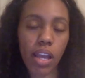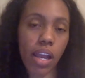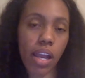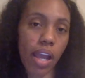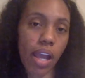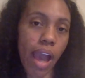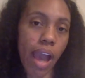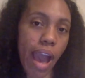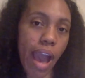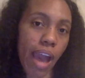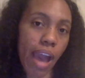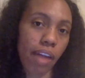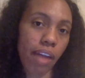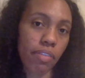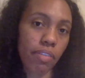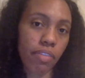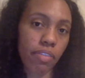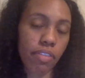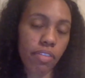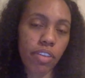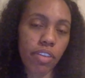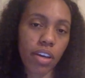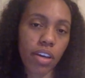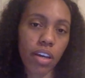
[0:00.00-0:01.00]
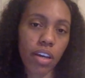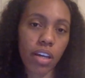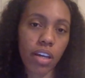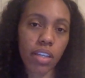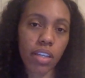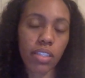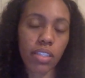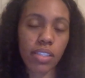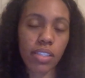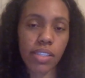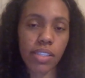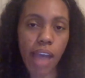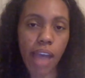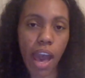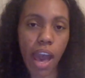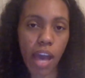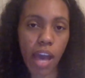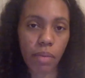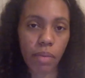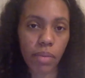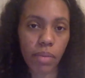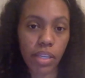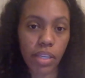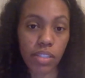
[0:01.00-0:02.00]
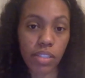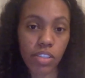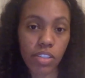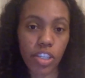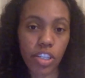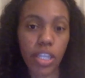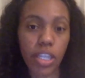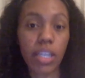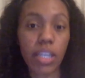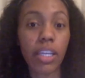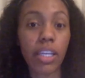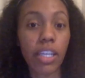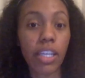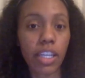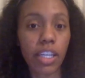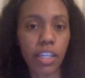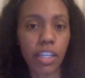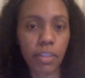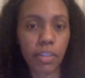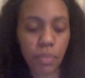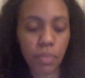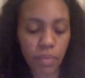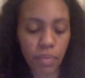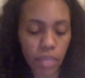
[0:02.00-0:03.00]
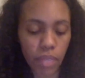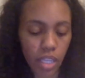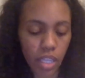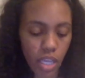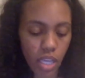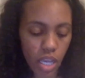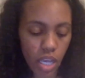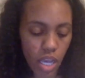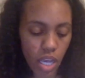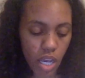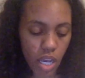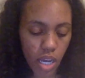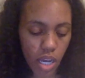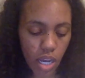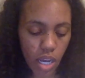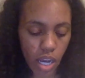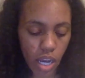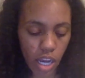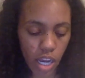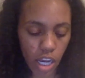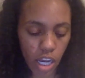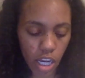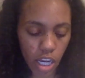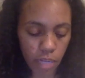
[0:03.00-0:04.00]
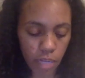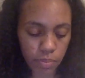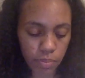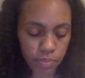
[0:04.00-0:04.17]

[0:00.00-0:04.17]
have the tab inserted here. I